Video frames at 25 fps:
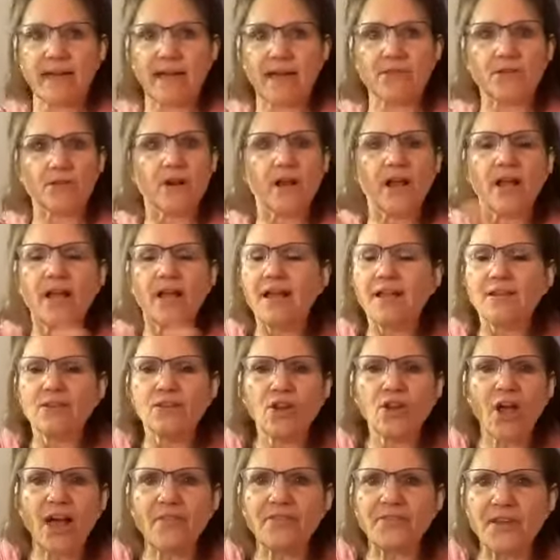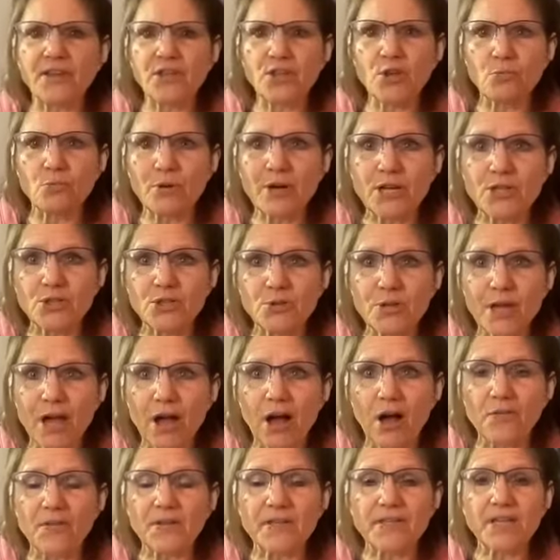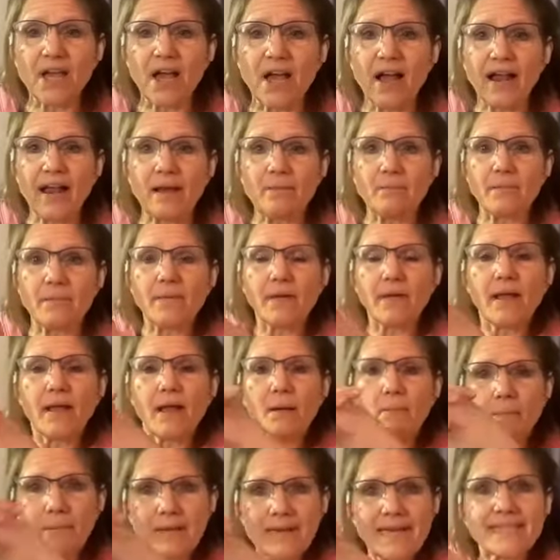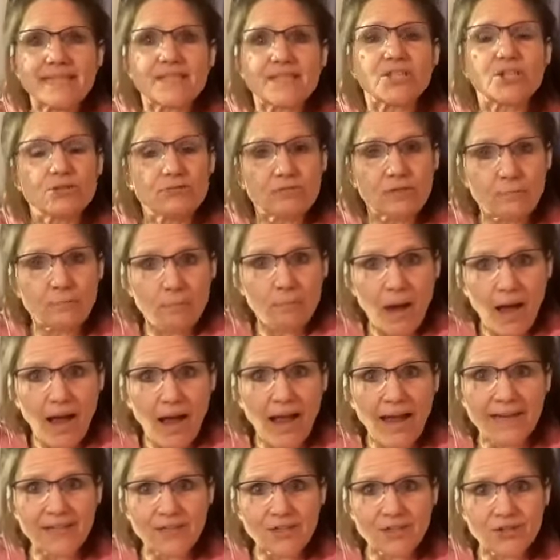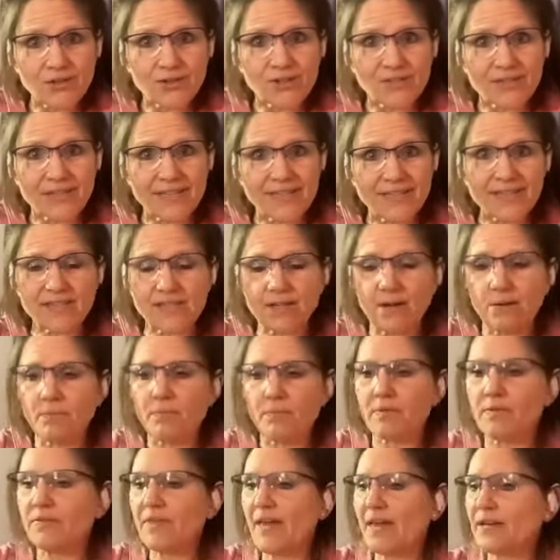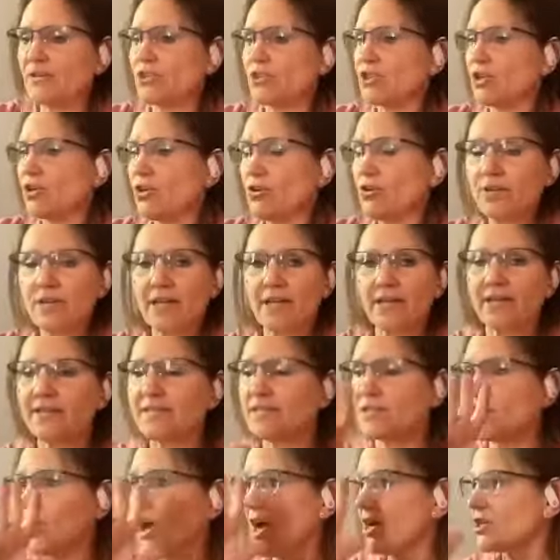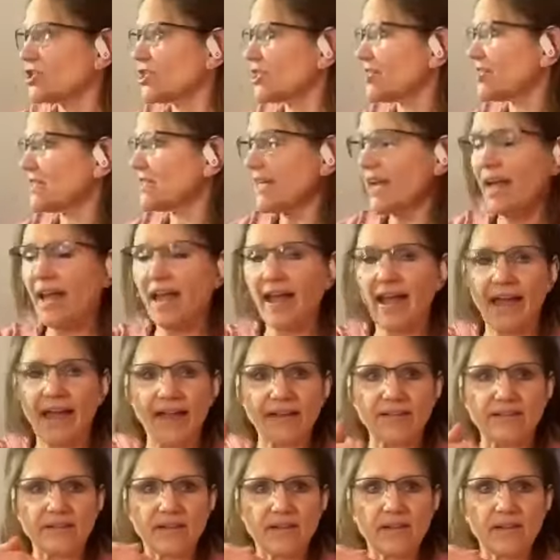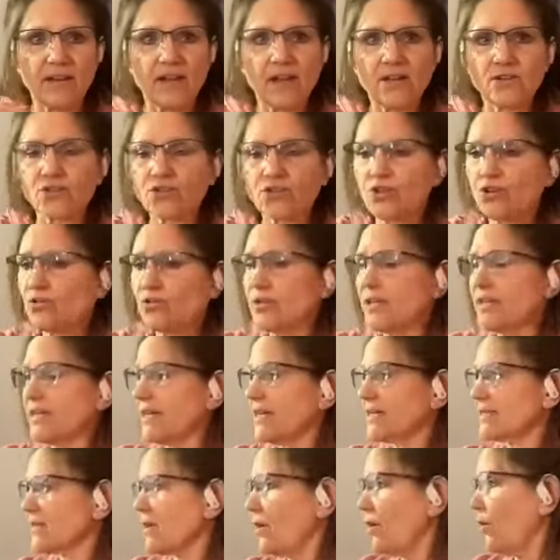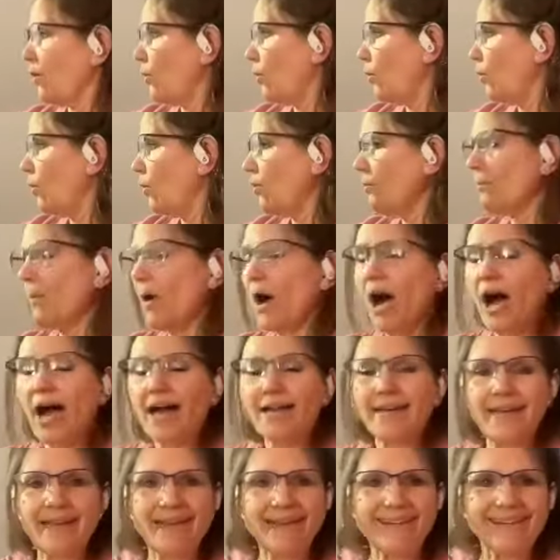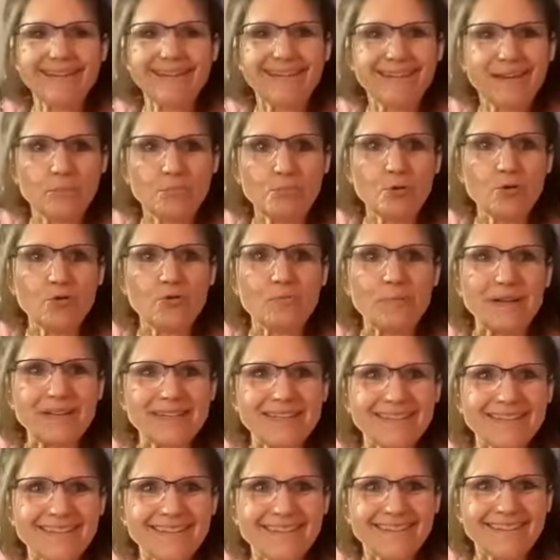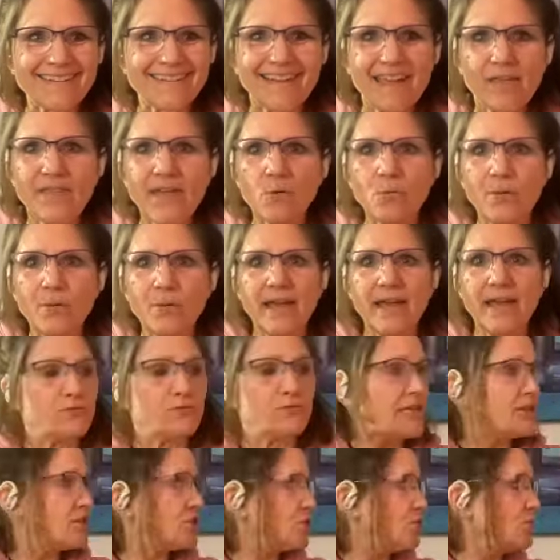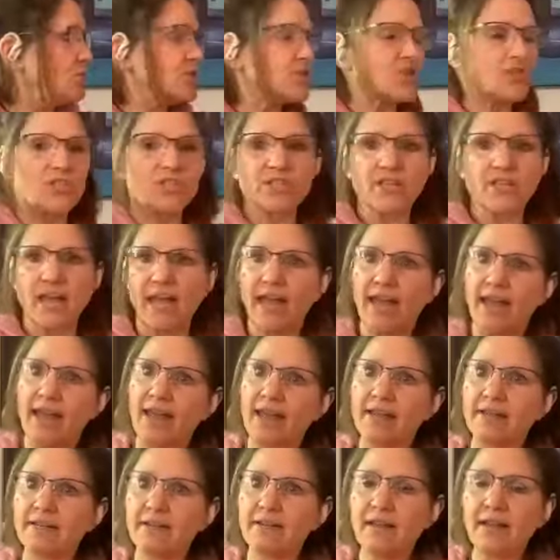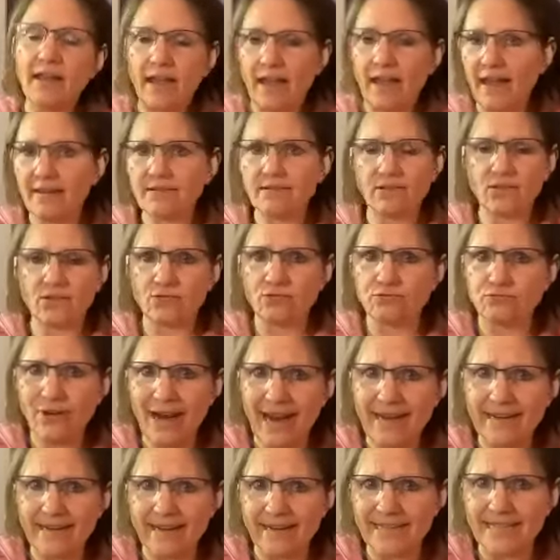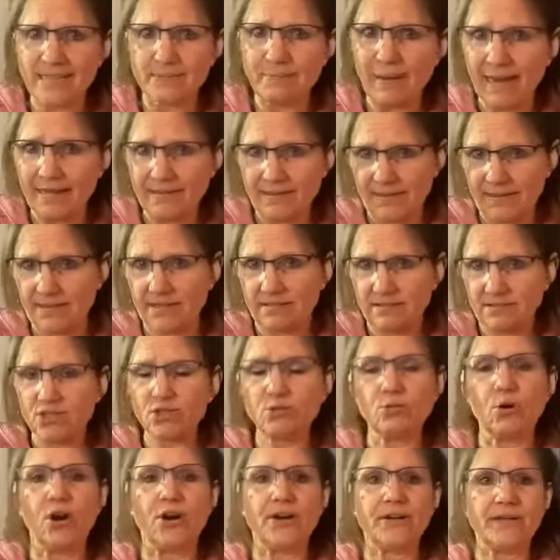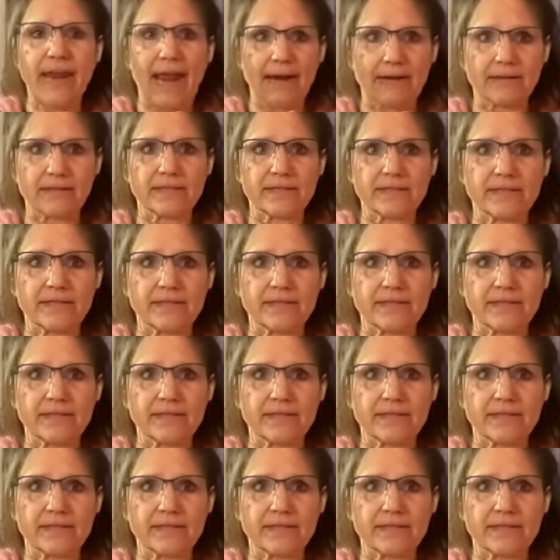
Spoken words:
together, not that you want to do that all the time, but it's to remind your system that turning is not just the head. Turning is a whole body movement that we have reduced to the head at great expense to our necks.